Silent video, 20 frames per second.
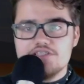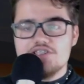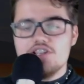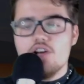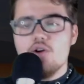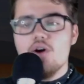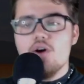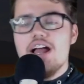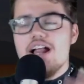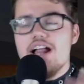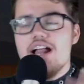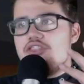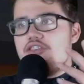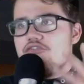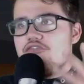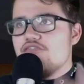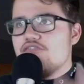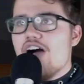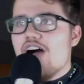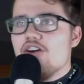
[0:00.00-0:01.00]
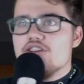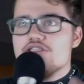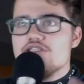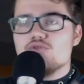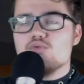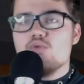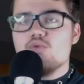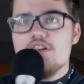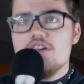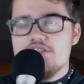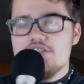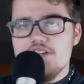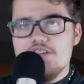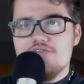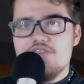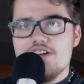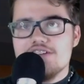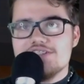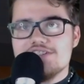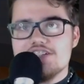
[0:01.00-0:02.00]
So the Falcons' run
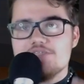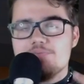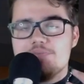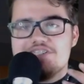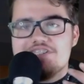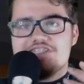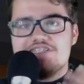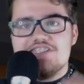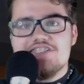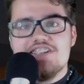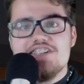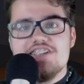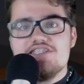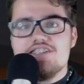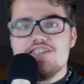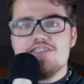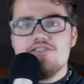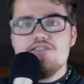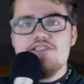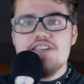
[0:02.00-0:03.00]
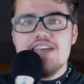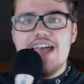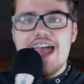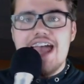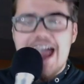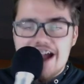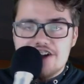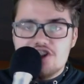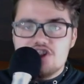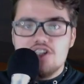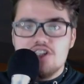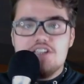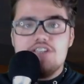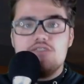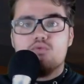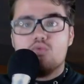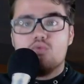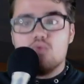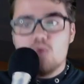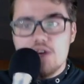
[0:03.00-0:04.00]
defense has been statistically
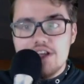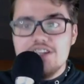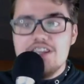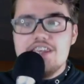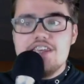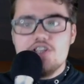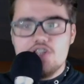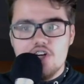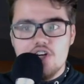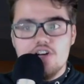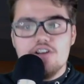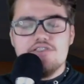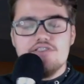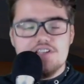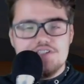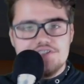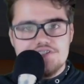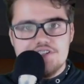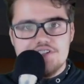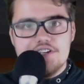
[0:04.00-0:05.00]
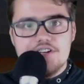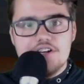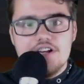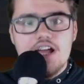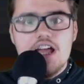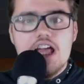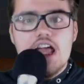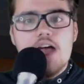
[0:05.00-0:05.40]
actually really good this year,